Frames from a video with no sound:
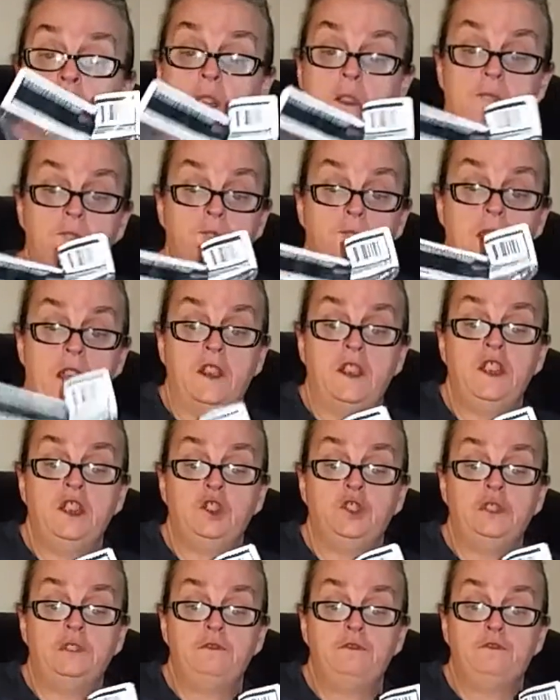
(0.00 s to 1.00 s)
They're very
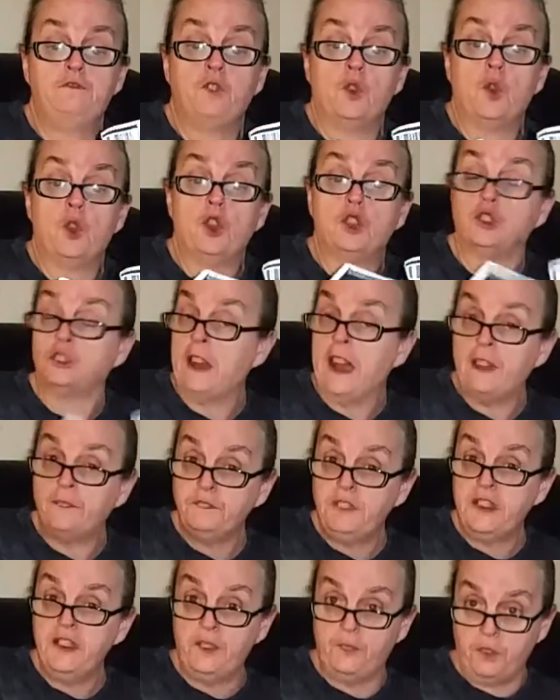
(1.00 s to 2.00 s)
good for
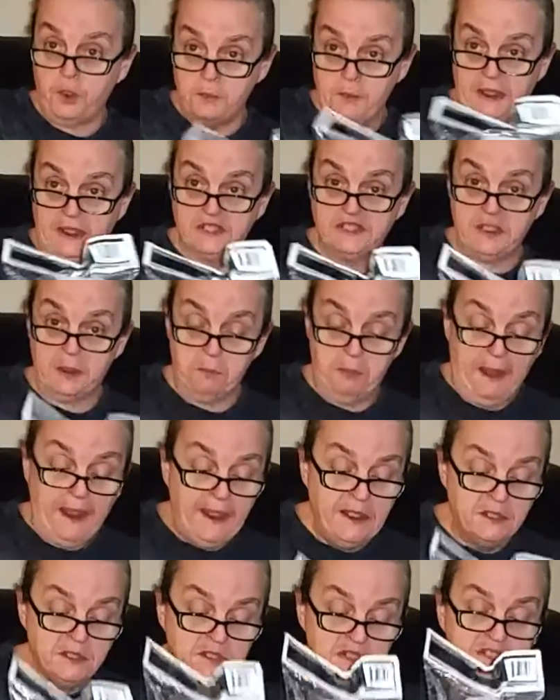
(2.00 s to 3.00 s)
crafting if you're mixing
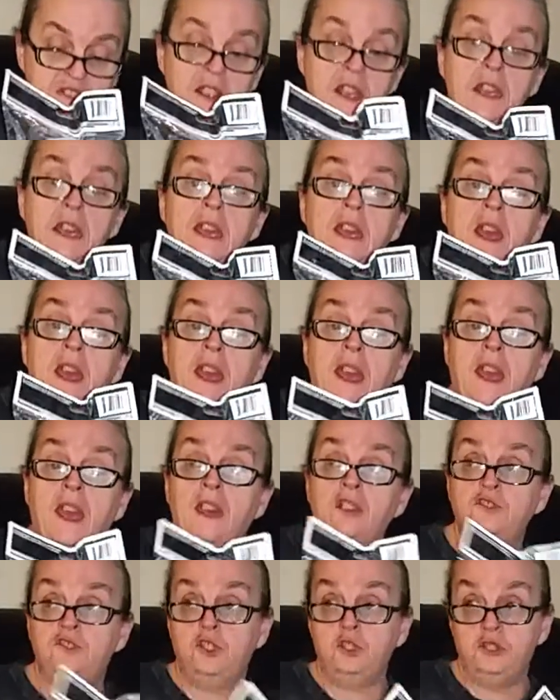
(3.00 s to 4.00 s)
paints
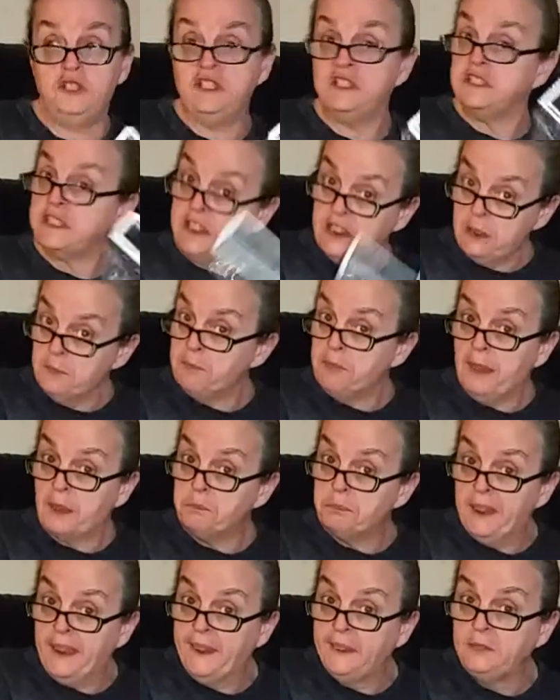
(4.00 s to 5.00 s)
and you need to keep
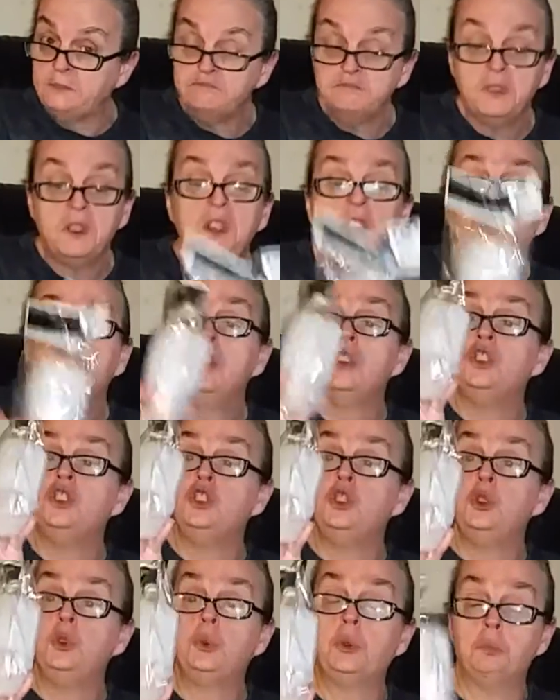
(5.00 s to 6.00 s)
that paint.
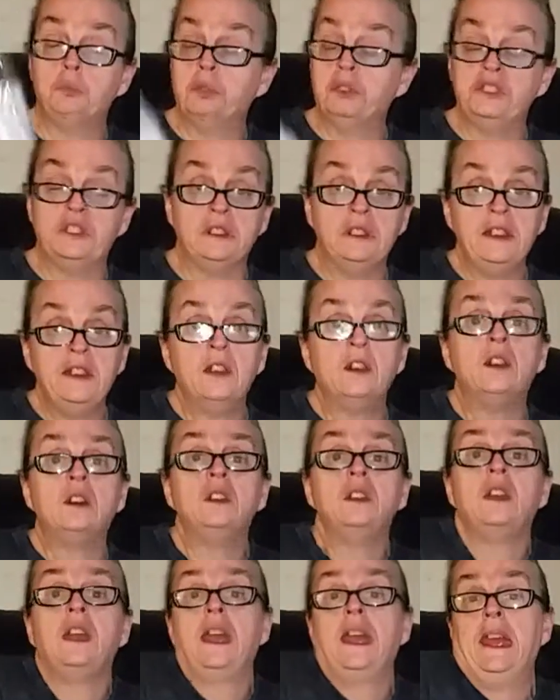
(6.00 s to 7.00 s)
You can put the lid
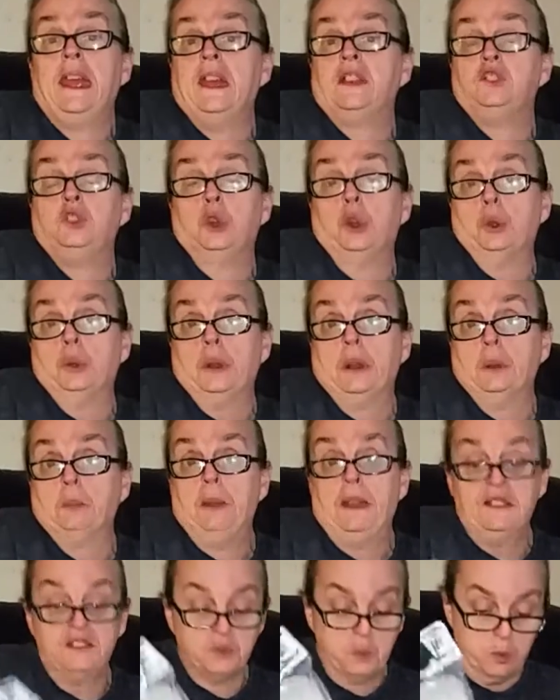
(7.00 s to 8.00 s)
on and your
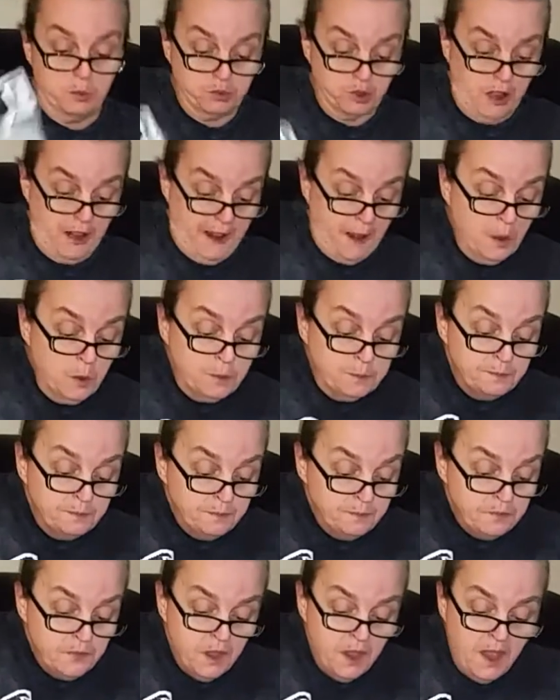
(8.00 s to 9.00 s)
acrylic paints won't dry out.
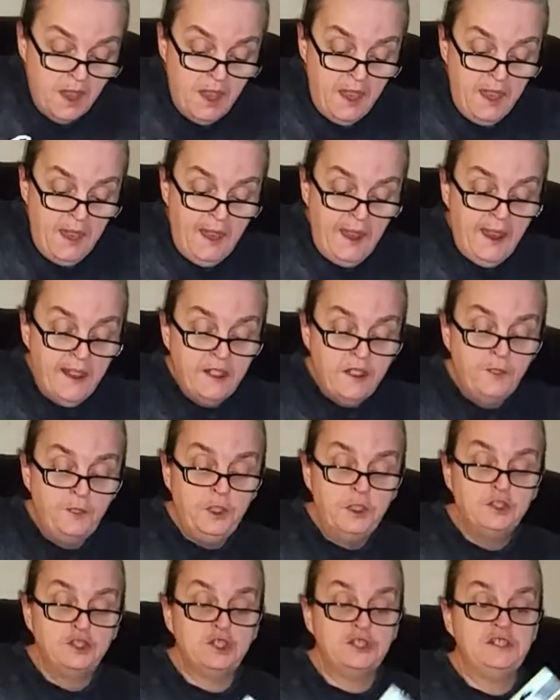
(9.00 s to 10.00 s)
And
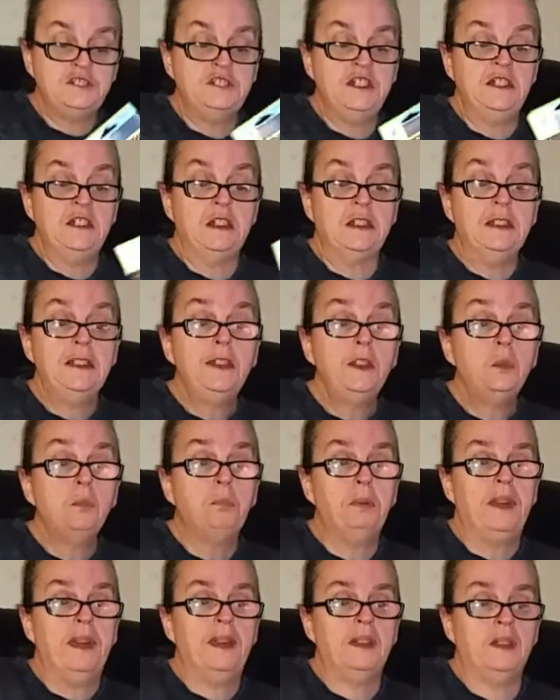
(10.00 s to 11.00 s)
if you just need a
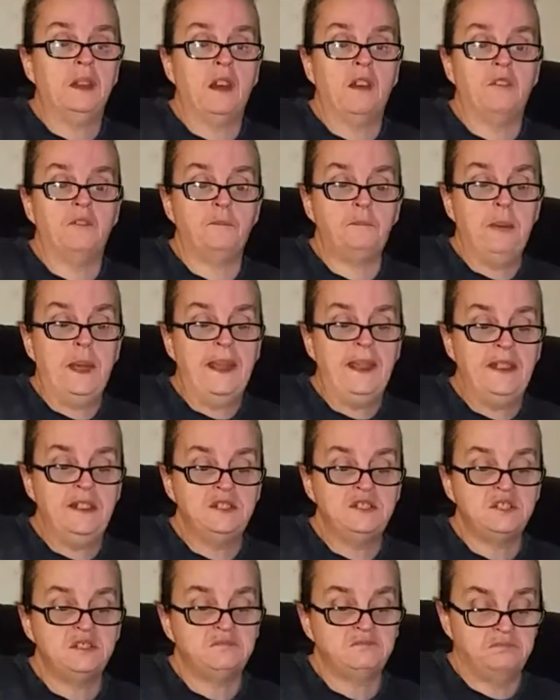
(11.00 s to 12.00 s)
little bit of
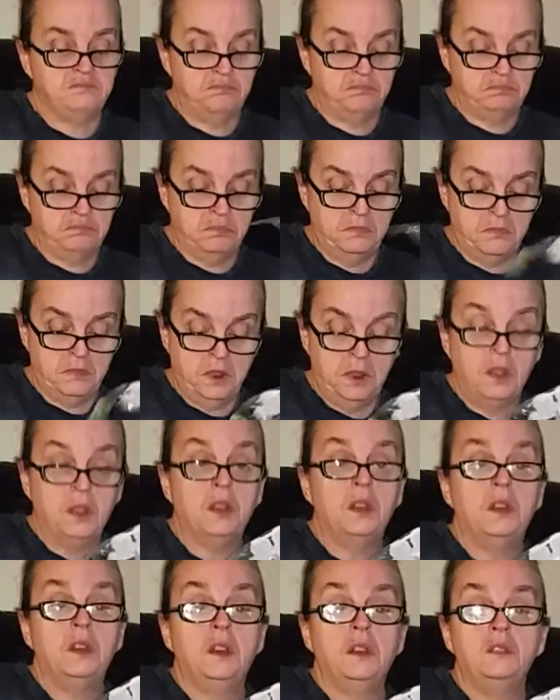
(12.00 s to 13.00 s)
paint,
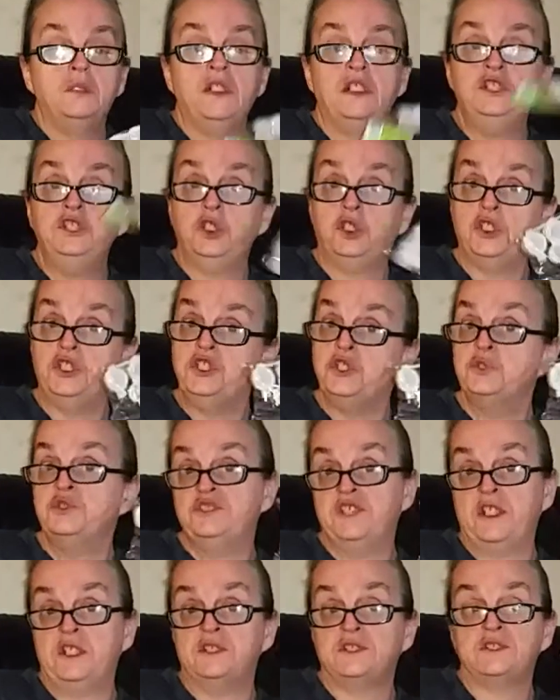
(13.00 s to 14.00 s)
then you can
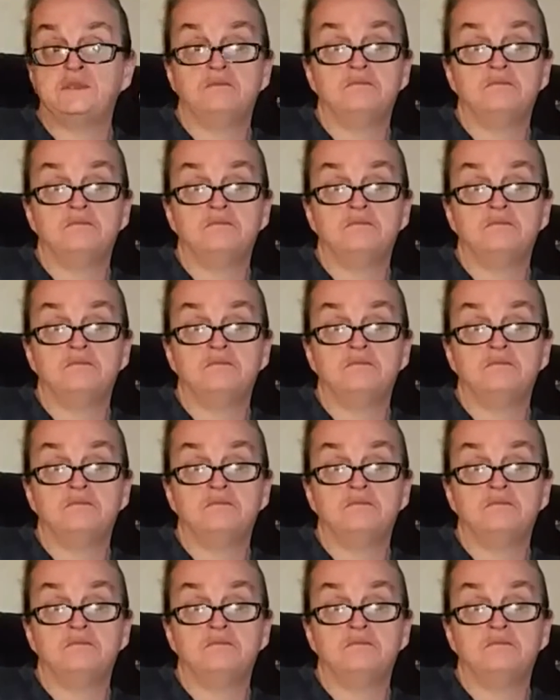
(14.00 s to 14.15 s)
use these.